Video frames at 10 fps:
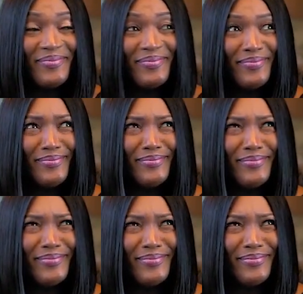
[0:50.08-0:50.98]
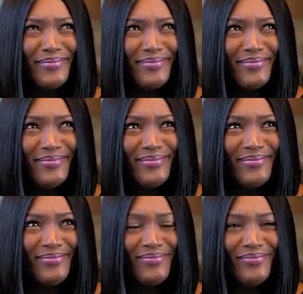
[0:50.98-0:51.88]

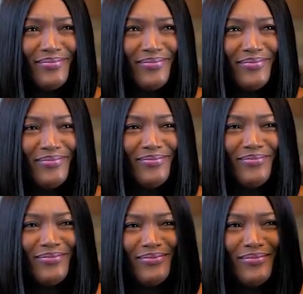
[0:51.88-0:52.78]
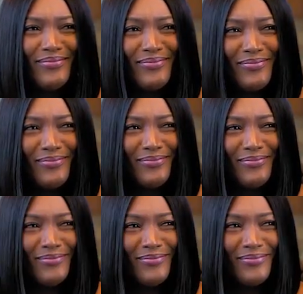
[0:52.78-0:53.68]

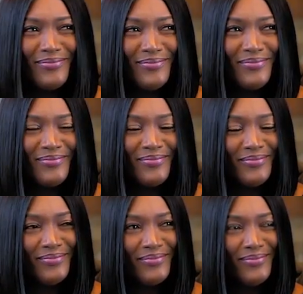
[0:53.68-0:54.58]
[no speech]